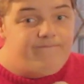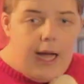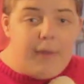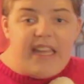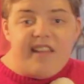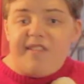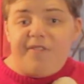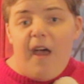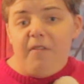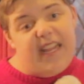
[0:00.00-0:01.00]
I mean, it's
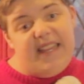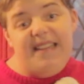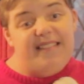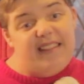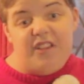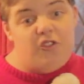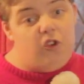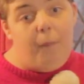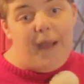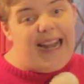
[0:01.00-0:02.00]
very easy to
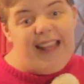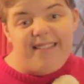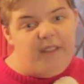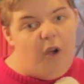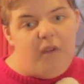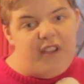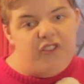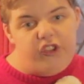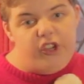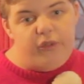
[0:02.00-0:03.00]
drop a glass of
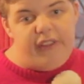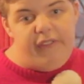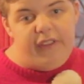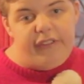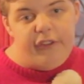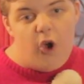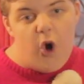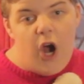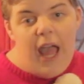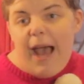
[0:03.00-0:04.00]
orange juice in the
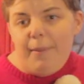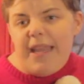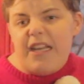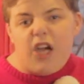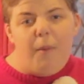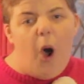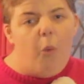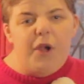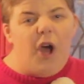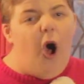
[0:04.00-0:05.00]
snow. I mean, come on,
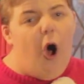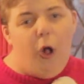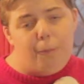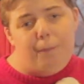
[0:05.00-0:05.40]
we're not all